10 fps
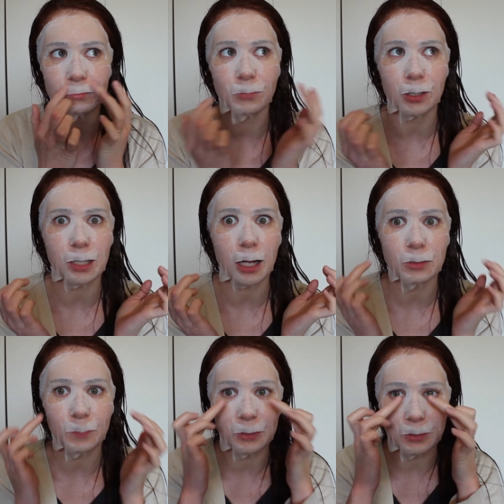
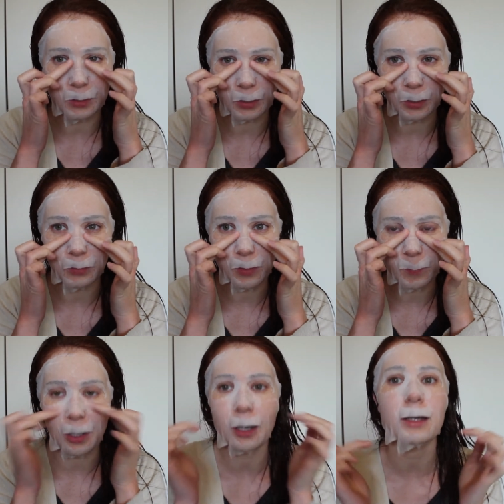mustache piece and like
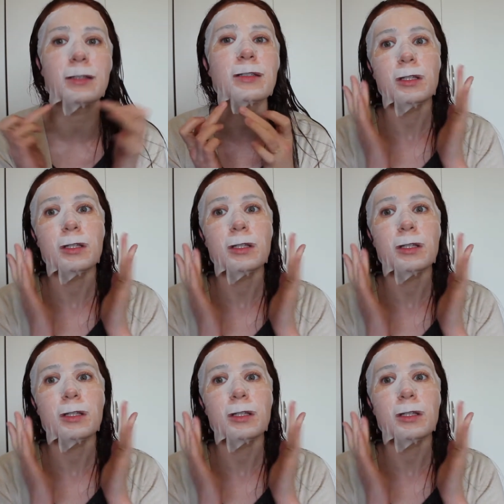around my eyes.